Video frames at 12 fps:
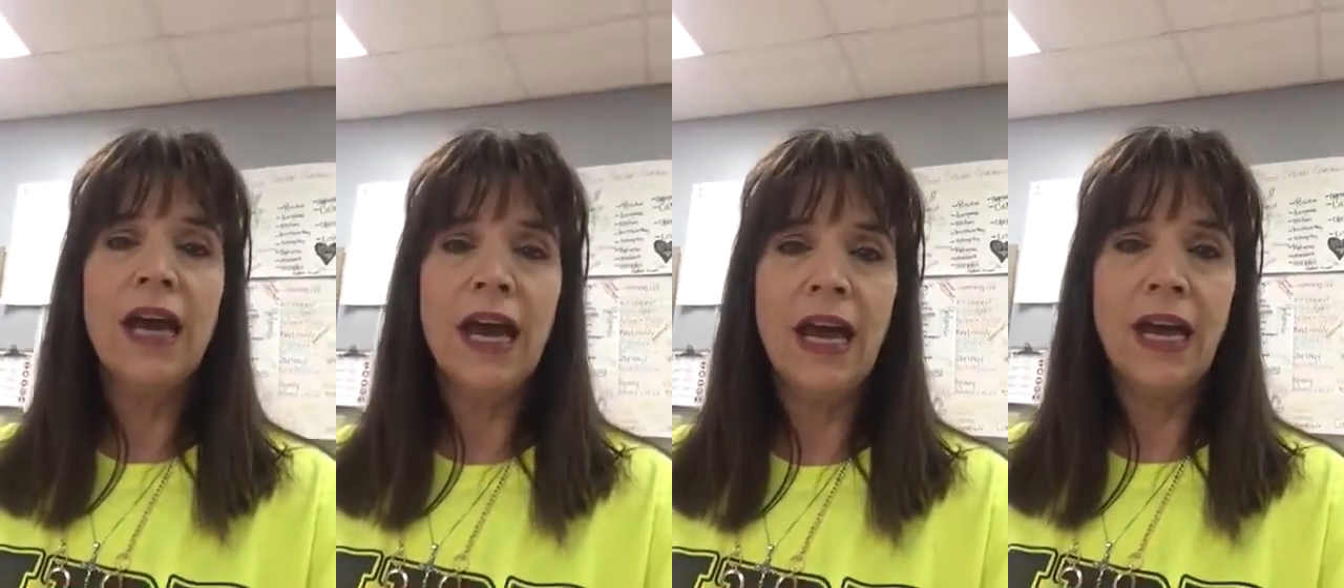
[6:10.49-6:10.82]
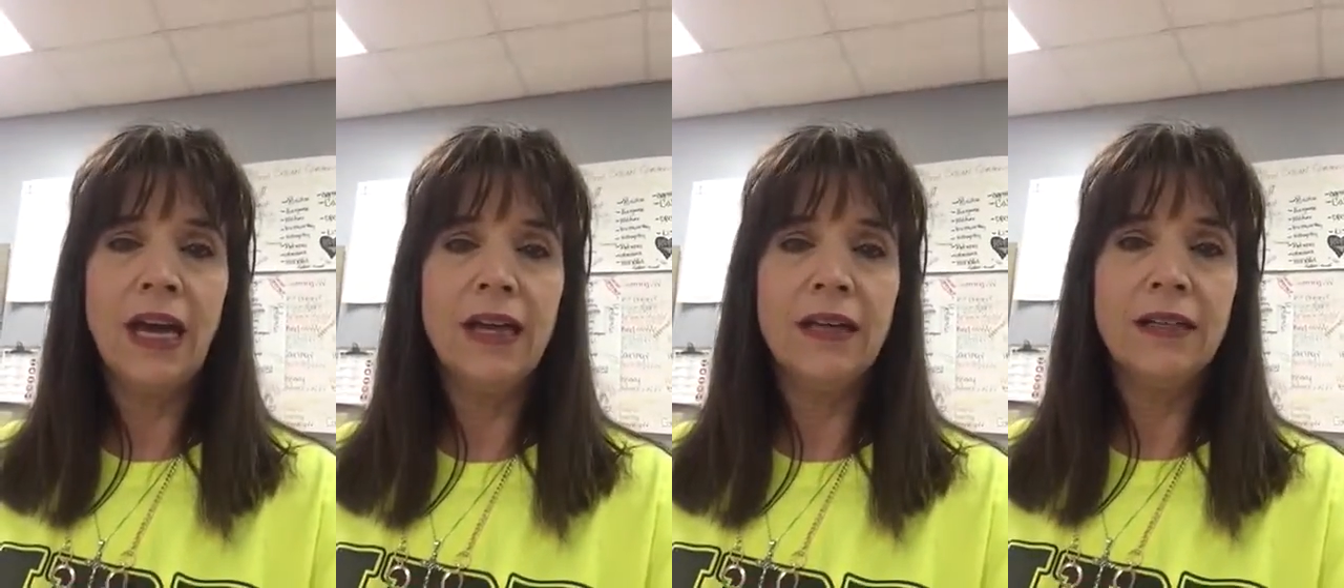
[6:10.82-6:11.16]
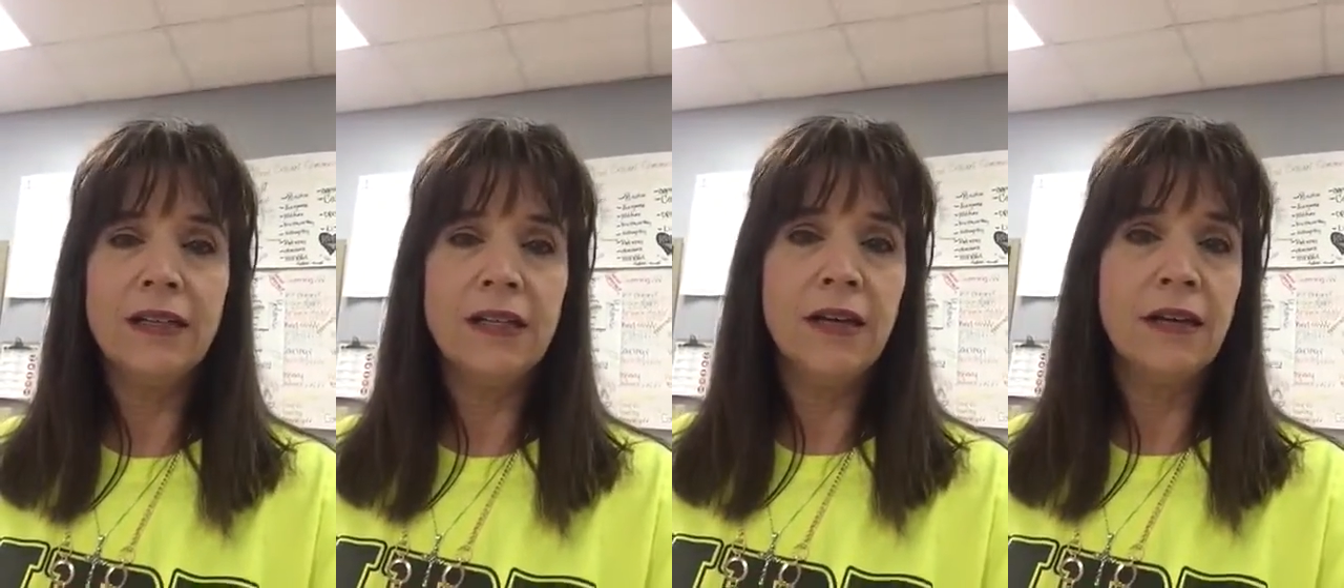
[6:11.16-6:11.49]

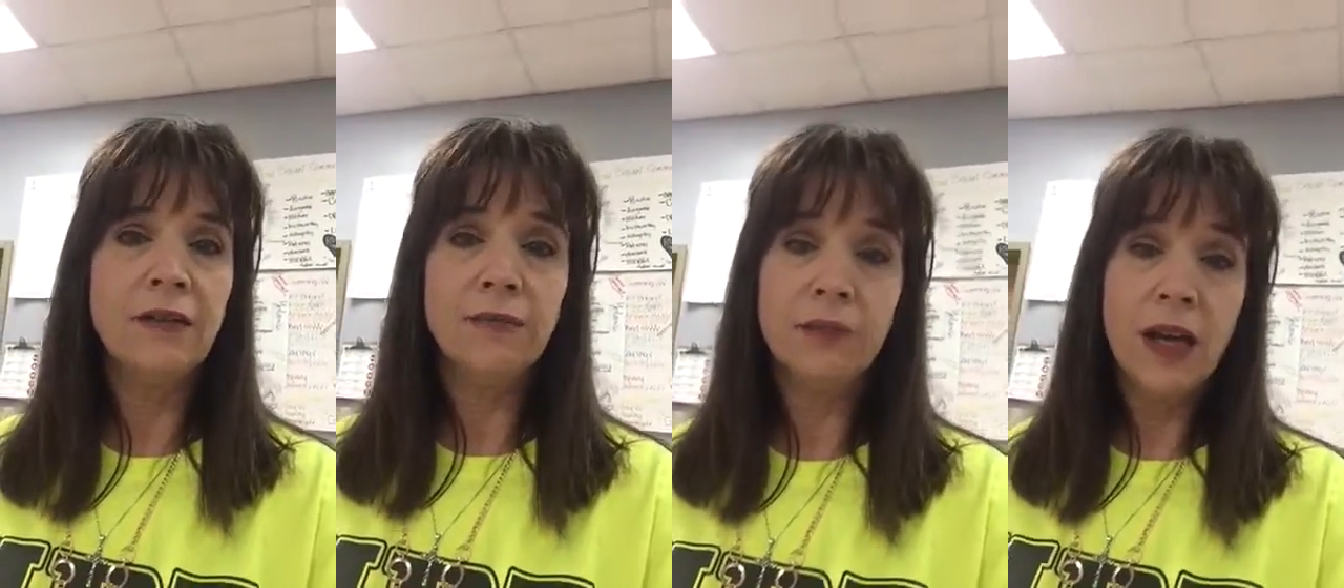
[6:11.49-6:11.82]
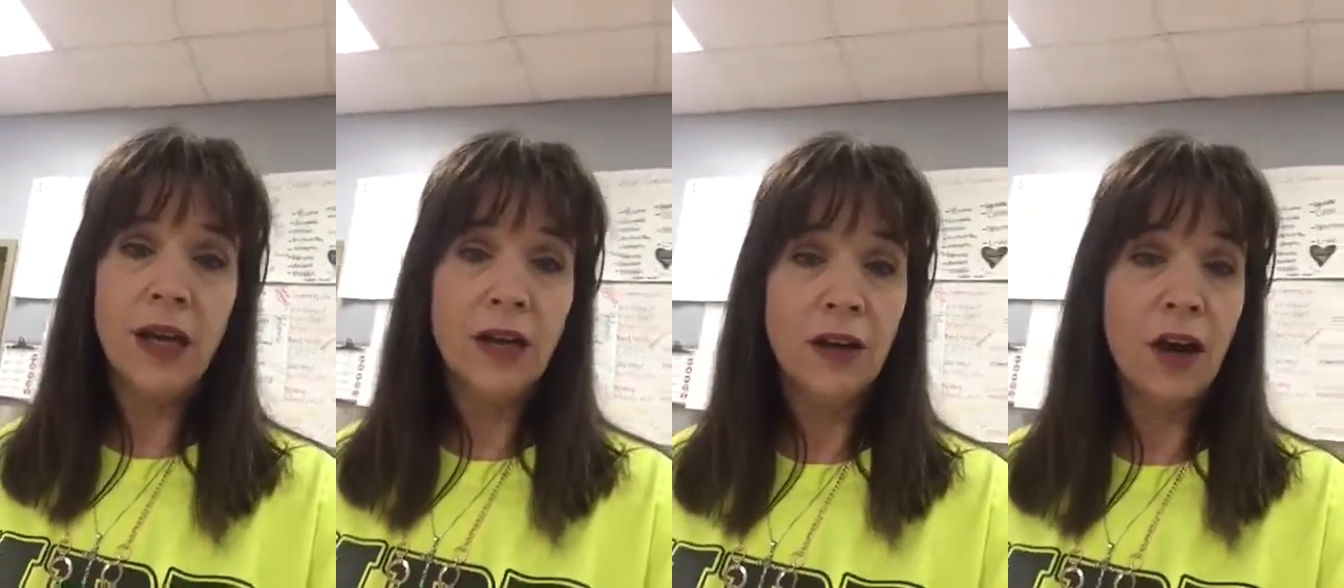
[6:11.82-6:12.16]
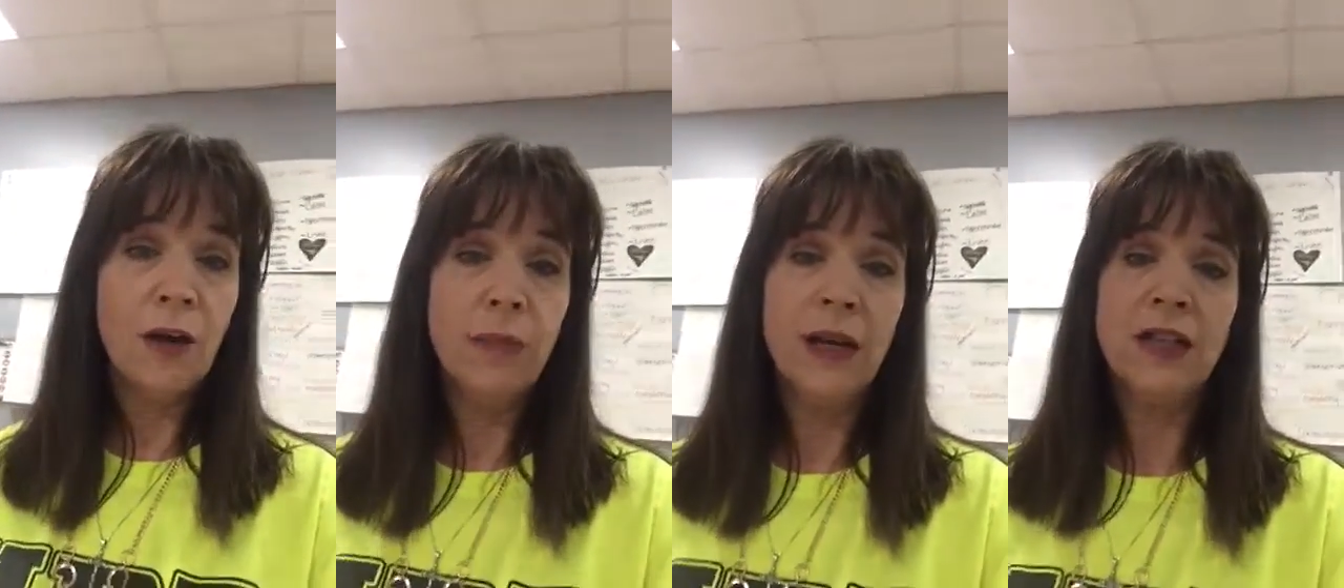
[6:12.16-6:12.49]
and
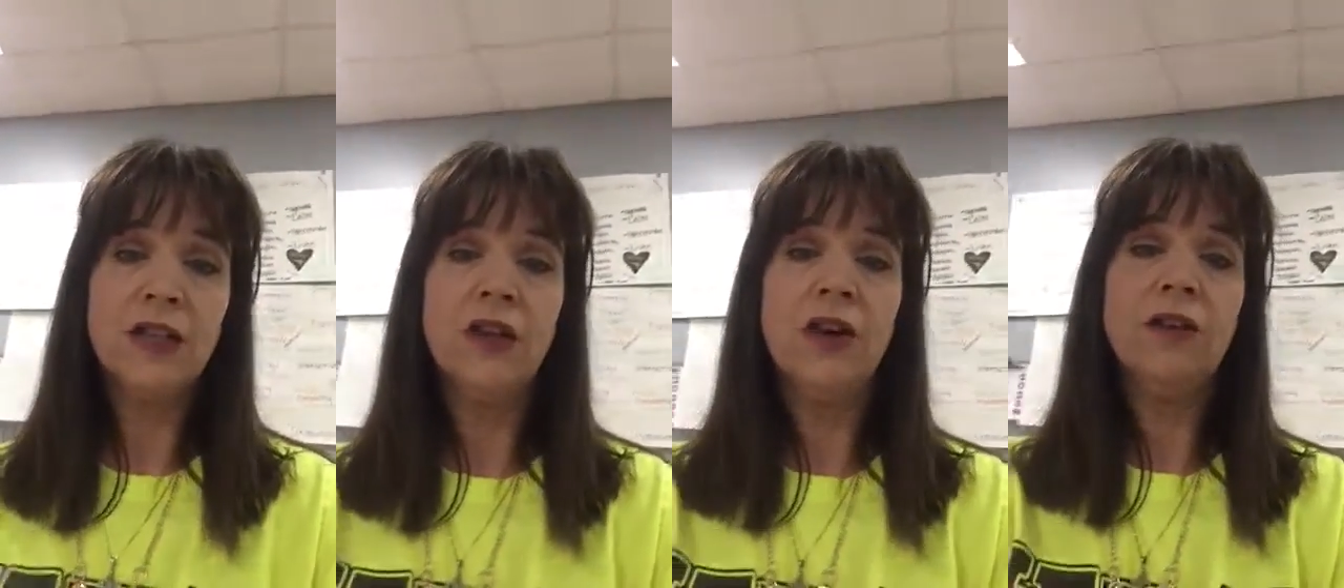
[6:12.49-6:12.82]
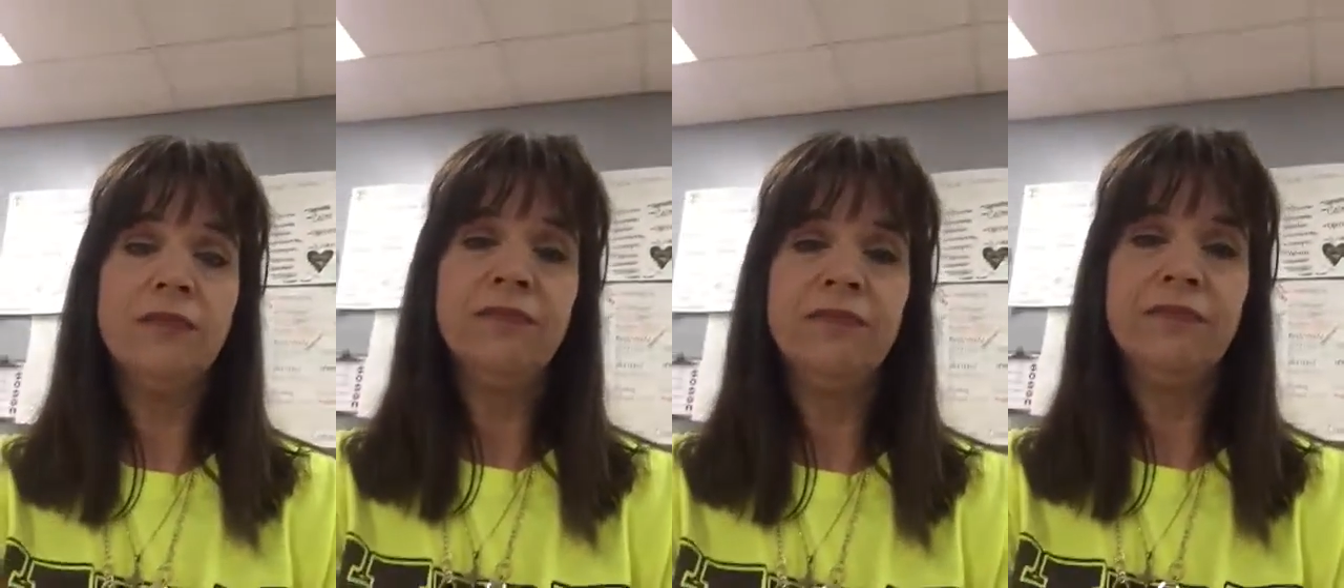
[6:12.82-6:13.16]
God bless y'all.